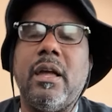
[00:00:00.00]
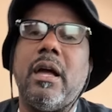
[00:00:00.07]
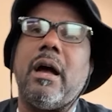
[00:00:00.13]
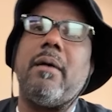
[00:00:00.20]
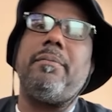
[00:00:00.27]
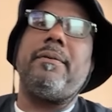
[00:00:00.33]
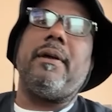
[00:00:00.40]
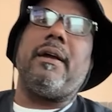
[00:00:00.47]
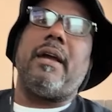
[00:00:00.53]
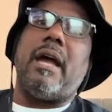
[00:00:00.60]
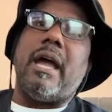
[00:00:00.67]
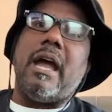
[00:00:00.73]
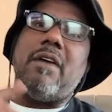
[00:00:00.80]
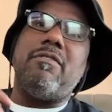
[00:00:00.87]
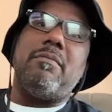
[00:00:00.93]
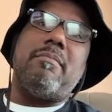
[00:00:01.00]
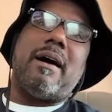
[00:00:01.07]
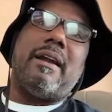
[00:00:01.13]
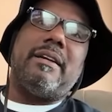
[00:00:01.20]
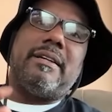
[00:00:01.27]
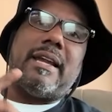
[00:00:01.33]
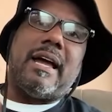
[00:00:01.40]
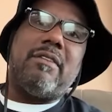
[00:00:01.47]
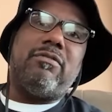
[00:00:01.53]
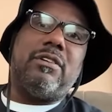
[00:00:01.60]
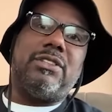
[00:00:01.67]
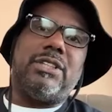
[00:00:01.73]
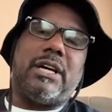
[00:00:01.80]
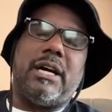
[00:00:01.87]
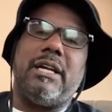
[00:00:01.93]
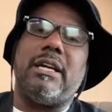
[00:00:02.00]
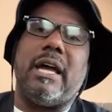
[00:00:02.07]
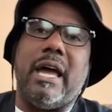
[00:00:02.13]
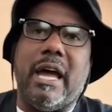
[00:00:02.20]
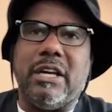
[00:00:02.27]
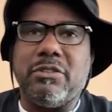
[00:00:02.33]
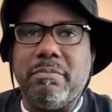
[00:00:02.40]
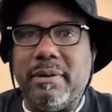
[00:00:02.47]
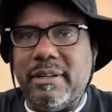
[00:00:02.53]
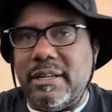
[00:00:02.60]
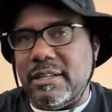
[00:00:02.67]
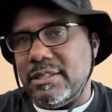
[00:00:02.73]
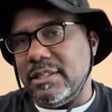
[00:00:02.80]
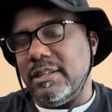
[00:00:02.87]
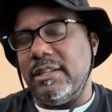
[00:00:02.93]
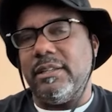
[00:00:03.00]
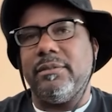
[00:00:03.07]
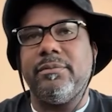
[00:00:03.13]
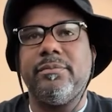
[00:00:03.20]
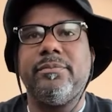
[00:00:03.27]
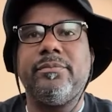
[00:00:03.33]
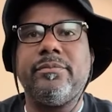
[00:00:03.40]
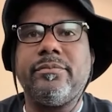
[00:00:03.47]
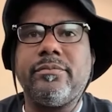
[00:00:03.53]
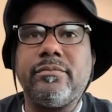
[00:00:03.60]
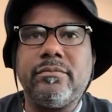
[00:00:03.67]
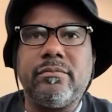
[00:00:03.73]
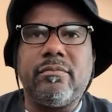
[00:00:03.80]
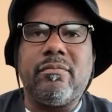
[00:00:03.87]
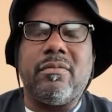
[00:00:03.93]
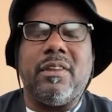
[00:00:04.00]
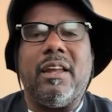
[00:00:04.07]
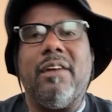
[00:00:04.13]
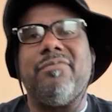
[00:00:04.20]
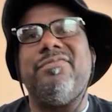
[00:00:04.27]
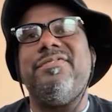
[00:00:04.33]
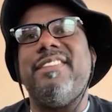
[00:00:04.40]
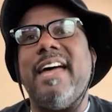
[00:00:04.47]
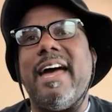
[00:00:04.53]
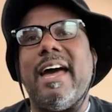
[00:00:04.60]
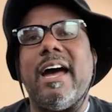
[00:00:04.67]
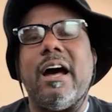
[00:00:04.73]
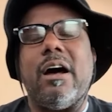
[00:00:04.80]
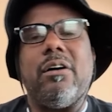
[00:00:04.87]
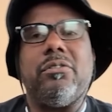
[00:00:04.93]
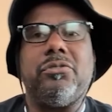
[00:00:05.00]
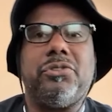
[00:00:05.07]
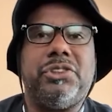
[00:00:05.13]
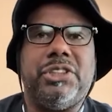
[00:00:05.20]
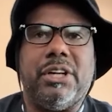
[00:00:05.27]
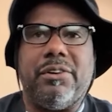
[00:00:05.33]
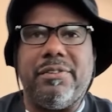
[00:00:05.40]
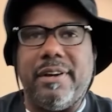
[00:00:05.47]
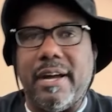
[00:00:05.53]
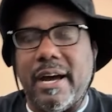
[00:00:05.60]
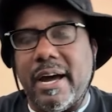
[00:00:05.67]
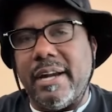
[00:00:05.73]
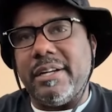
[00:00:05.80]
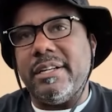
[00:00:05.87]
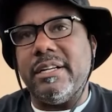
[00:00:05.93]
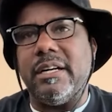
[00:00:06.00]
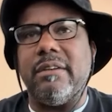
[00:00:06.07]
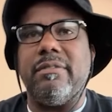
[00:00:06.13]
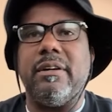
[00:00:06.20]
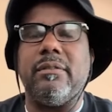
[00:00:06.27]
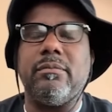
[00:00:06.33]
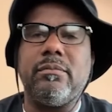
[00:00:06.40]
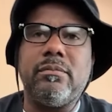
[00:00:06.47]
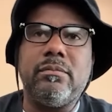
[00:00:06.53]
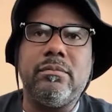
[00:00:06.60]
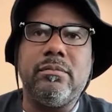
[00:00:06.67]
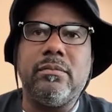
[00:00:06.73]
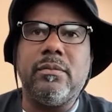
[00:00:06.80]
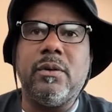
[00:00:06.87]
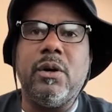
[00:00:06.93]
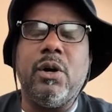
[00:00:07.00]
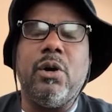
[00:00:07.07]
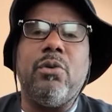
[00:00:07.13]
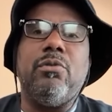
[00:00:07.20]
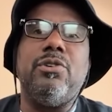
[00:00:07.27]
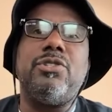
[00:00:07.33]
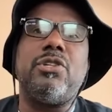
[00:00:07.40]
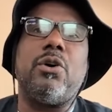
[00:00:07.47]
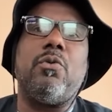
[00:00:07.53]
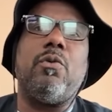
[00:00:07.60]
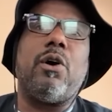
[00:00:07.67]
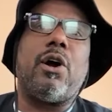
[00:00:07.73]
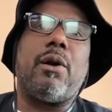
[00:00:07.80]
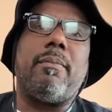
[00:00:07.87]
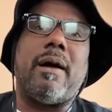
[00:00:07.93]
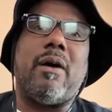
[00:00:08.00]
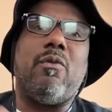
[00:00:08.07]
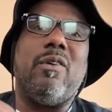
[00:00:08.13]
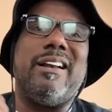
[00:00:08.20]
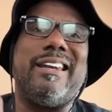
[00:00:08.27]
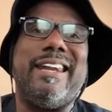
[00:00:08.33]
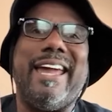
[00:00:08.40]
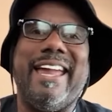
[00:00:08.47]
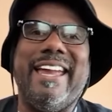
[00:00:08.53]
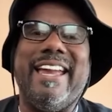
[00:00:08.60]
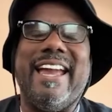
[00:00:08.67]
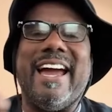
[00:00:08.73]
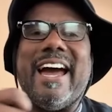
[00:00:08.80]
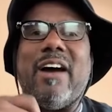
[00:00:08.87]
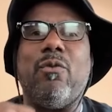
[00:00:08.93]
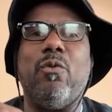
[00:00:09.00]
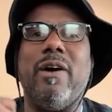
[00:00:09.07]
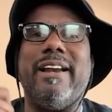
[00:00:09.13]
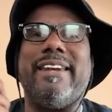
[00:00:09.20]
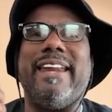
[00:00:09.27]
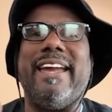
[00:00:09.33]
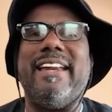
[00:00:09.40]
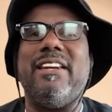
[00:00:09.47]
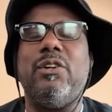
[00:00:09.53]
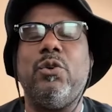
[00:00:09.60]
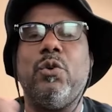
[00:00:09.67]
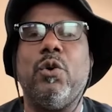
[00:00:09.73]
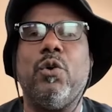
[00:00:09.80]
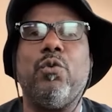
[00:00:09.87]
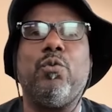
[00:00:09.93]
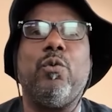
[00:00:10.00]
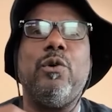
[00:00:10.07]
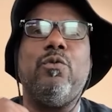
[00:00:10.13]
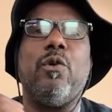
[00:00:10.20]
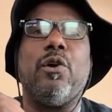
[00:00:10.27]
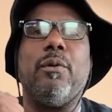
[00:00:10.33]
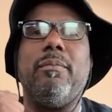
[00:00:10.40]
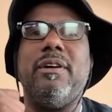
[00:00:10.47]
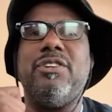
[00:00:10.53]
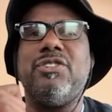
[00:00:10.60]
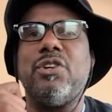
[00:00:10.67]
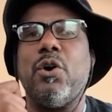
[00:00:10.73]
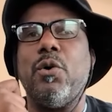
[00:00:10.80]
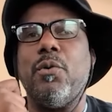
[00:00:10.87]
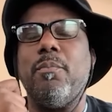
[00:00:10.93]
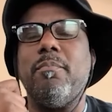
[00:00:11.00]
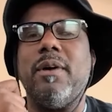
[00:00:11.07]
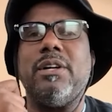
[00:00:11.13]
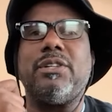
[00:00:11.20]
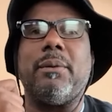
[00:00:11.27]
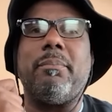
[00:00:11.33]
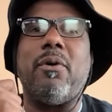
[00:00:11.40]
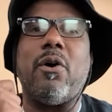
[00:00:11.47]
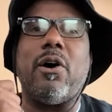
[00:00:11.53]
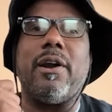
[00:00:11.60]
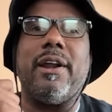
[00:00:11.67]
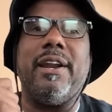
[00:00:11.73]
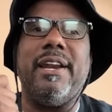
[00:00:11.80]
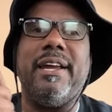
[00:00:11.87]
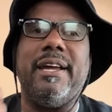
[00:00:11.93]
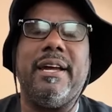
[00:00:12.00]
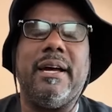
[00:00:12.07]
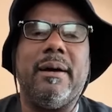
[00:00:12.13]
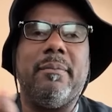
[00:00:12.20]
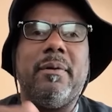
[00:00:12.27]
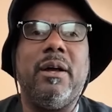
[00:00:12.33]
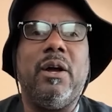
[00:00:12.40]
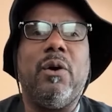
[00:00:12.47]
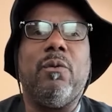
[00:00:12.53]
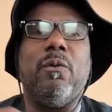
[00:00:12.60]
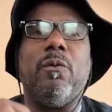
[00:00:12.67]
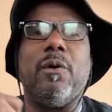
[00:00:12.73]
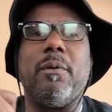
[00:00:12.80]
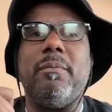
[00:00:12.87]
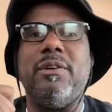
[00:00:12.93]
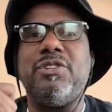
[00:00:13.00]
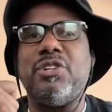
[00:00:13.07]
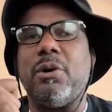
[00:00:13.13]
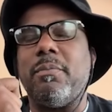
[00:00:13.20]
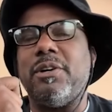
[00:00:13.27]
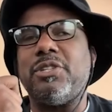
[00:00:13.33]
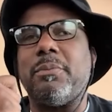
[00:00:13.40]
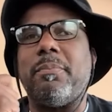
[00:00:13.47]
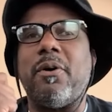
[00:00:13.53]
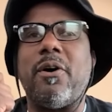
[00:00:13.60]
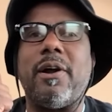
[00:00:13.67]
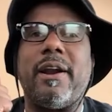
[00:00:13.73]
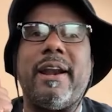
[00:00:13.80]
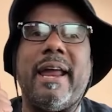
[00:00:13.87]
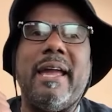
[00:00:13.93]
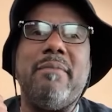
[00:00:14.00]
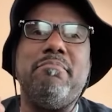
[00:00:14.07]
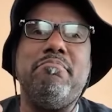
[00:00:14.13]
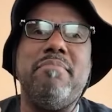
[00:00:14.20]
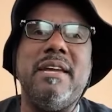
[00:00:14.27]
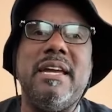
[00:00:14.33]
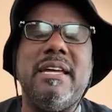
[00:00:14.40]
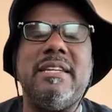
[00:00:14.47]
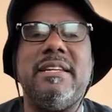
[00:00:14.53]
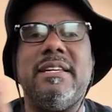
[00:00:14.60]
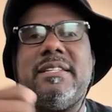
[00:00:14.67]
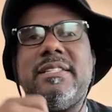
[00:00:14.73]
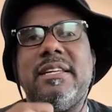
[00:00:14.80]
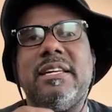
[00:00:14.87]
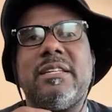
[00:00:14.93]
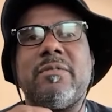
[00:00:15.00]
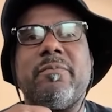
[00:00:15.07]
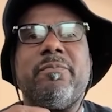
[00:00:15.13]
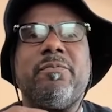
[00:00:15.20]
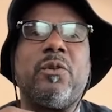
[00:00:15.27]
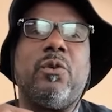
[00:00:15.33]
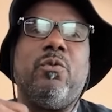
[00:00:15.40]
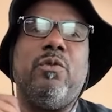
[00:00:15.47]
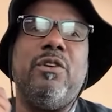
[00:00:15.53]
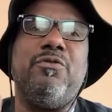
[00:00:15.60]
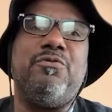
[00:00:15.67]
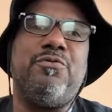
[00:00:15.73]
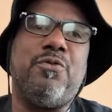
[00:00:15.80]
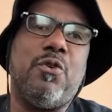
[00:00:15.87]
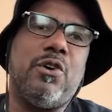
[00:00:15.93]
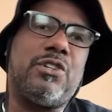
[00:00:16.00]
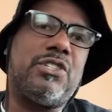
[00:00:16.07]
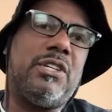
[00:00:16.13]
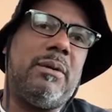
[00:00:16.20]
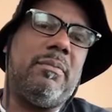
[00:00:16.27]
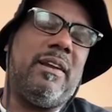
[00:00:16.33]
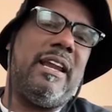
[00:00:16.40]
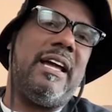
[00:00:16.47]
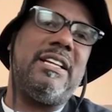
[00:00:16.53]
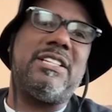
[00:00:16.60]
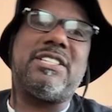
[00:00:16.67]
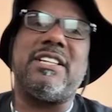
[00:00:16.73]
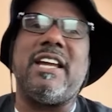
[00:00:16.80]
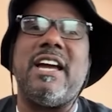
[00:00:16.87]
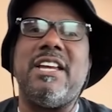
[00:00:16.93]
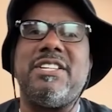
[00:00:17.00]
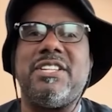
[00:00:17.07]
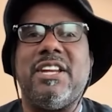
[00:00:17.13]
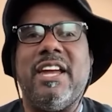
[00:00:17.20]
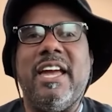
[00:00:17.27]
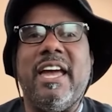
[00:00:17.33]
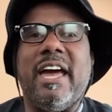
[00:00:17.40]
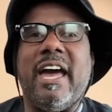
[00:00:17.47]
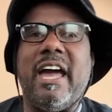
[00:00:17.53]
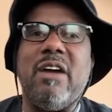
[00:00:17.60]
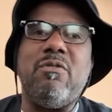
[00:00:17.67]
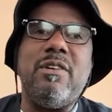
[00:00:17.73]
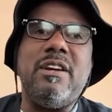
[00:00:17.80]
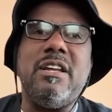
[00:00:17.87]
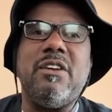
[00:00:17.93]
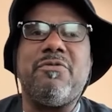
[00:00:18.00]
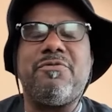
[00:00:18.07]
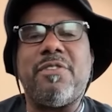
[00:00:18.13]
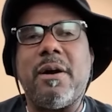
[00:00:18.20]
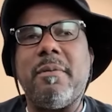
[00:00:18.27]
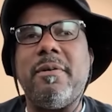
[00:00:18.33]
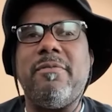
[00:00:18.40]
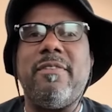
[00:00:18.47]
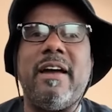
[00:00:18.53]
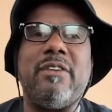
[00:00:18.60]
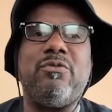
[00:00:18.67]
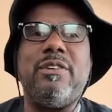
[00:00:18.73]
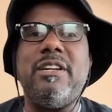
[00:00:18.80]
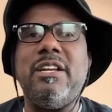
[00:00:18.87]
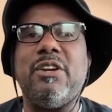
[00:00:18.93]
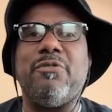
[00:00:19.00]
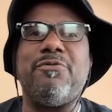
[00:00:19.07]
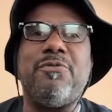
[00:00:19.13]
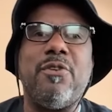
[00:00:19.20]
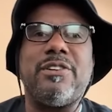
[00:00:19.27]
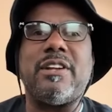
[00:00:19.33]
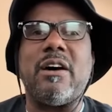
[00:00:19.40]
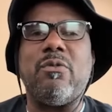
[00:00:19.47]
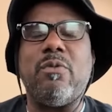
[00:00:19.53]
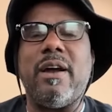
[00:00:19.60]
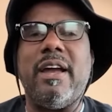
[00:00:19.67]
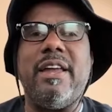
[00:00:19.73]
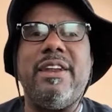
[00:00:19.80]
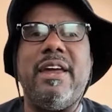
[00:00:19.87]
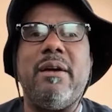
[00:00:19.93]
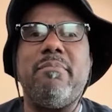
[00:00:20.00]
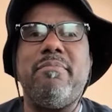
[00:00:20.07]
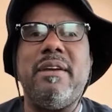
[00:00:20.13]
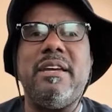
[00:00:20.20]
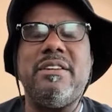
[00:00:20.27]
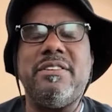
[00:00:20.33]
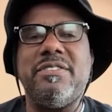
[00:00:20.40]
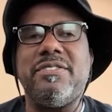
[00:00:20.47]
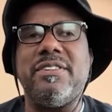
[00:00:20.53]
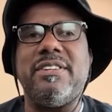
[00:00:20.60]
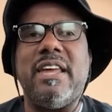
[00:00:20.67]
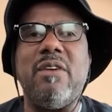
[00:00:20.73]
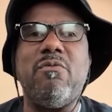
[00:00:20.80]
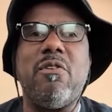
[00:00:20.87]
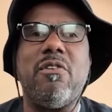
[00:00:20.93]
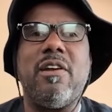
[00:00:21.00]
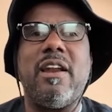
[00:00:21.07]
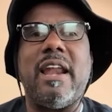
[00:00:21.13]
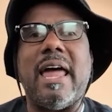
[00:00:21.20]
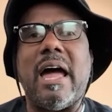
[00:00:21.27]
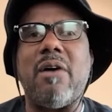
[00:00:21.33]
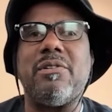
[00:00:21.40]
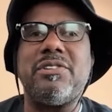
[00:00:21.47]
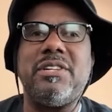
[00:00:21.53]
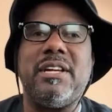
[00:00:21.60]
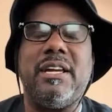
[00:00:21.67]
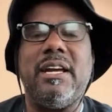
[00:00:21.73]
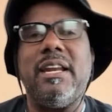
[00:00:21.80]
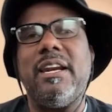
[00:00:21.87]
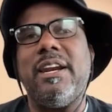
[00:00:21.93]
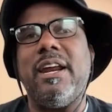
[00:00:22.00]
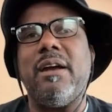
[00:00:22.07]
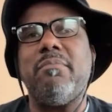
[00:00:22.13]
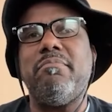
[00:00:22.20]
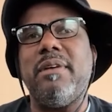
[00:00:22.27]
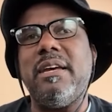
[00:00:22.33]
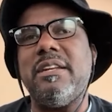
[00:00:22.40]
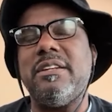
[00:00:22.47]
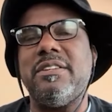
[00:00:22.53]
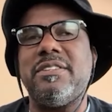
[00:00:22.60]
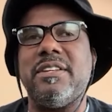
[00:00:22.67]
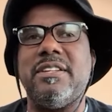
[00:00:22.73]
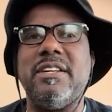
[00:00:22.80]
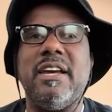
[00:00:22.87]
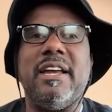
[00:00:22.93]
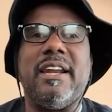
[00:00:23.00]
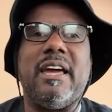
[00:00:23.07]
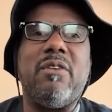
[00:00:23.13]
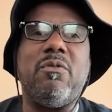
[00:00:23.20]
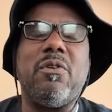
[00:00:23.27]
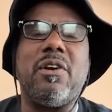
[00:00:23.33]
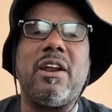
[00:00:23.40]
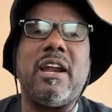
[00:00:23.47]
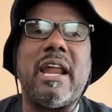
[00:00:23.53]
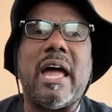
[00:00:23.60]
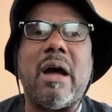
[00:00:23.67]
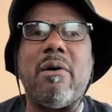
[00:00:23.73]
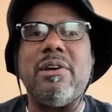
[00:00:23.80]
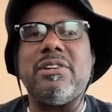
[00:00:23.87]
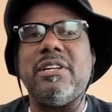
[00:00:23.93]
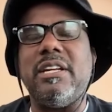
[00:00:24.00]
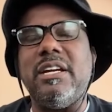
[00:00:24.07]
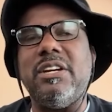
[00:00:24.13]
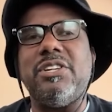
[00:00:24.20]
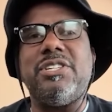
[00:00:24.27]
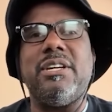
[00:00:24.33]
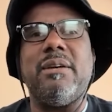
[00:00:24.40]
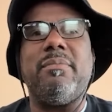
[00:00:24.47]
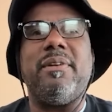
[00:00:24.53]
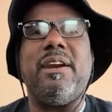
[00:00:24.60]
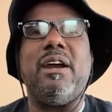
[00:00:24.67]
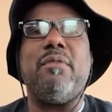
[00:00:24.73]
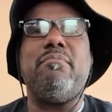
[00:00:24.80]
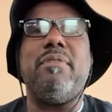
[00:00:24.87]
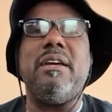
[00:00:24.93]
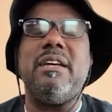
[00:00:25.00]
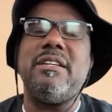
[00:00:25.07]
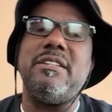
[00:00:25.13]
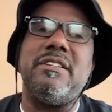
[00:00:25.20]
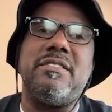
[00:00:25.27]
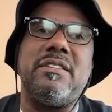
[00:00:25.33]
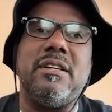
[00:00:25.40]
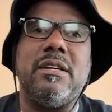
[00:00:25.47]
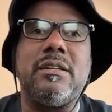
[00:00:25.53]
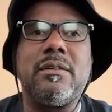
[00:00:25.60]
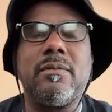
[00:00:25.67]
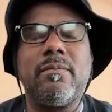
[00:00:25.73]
I think everybody's life will change exponentially if thou shalt not covet. We're so worried about what they got, what they doing. We want to be so much a part of them. We want to be so much a part of their businesses. We force them legislation. Hey, we need affirmative action. We need to force our way in their businesses. They won't allow us to get in their businesses. They won't allow us leadership in their businesses.